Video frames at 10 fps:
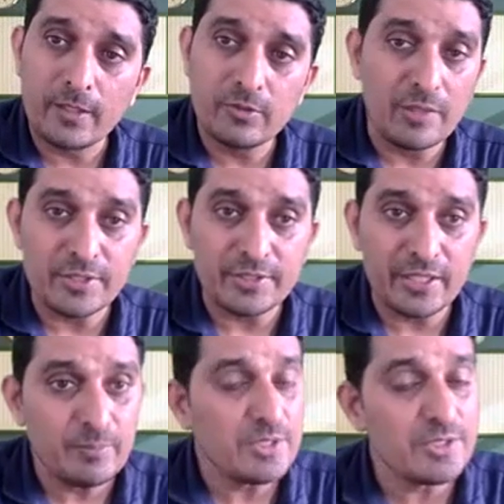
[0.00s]
After
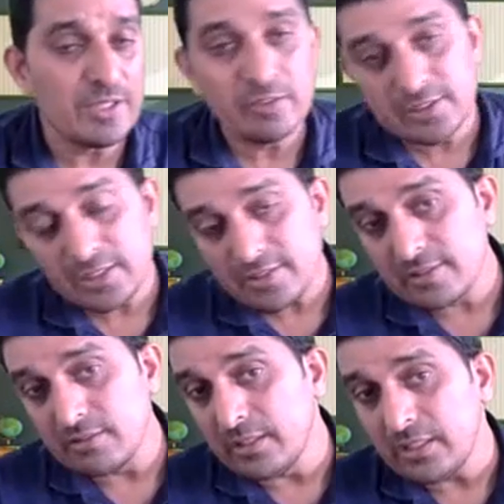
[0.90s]
10 minutes, I'll
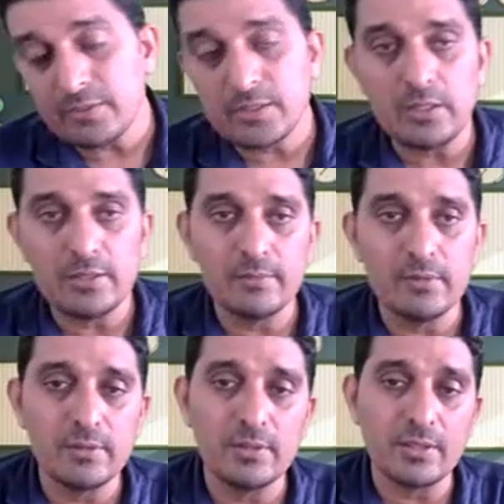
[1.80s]
just leave the
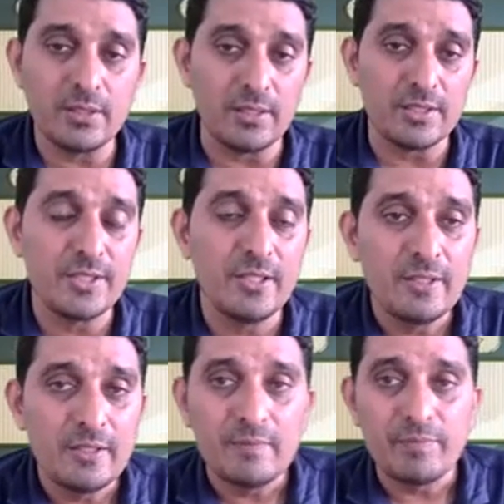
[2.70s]
class.
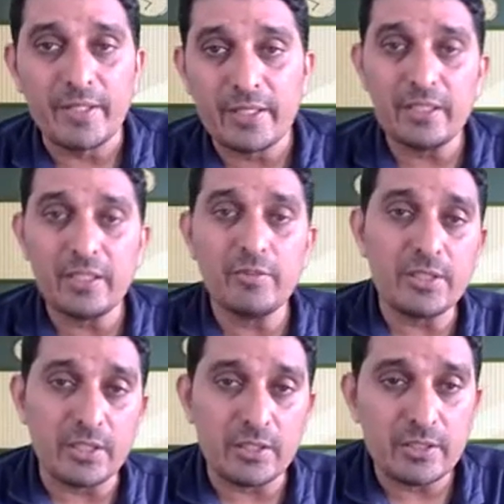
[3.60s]
Then again, I
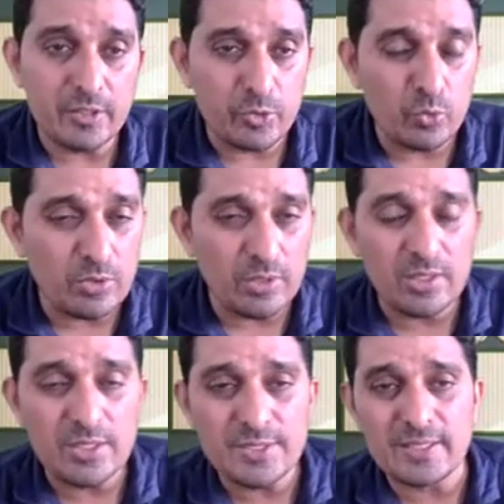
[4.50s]
will create a new
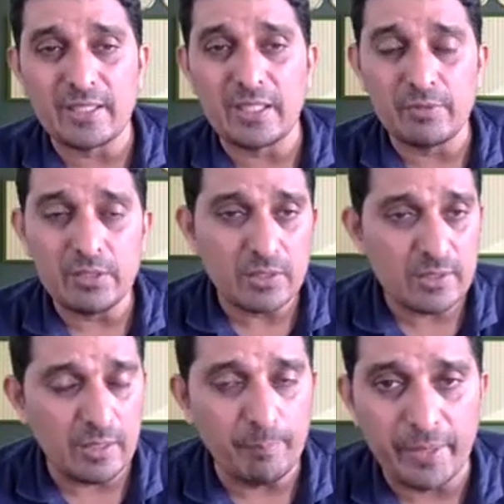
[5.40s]
class and I will
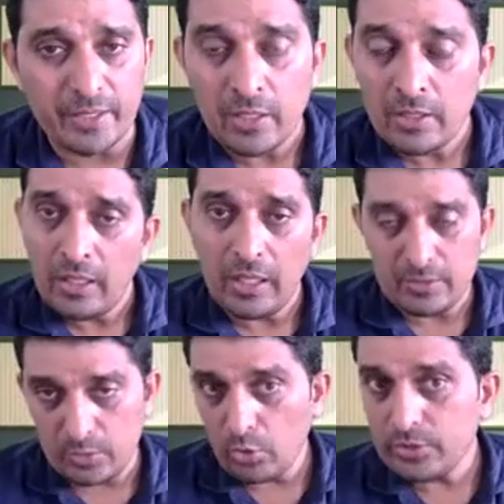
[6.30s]
come back.
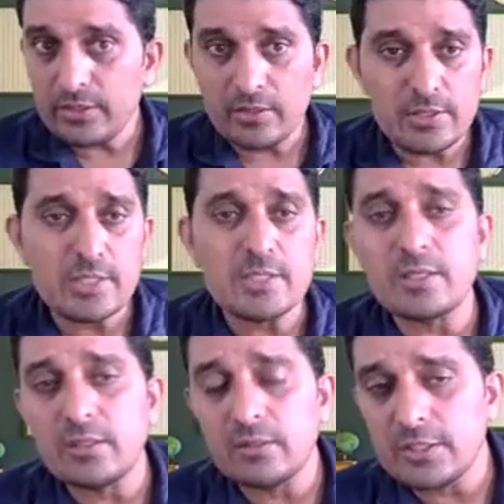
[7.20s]
I know that
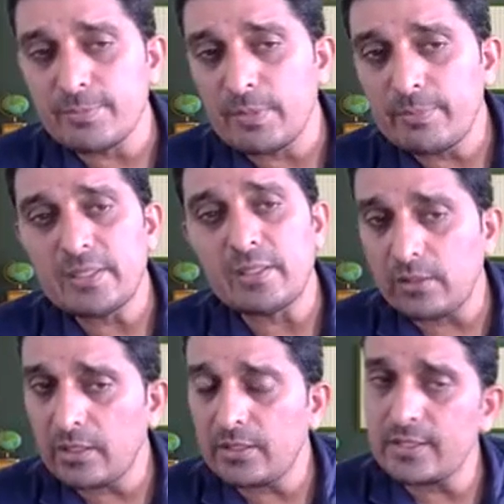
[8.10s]
this may be
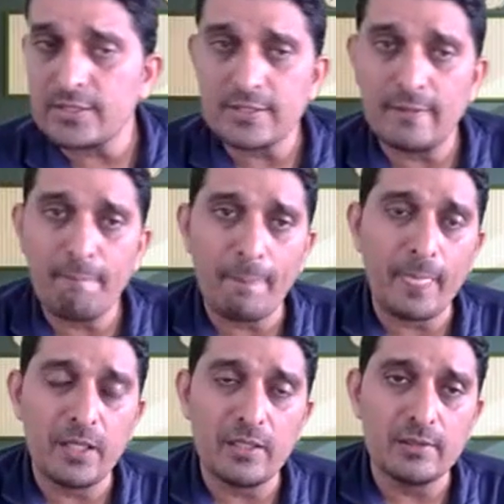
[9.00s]
creating
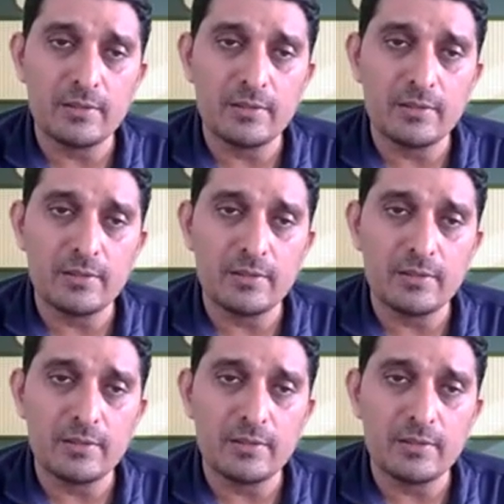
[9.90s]
some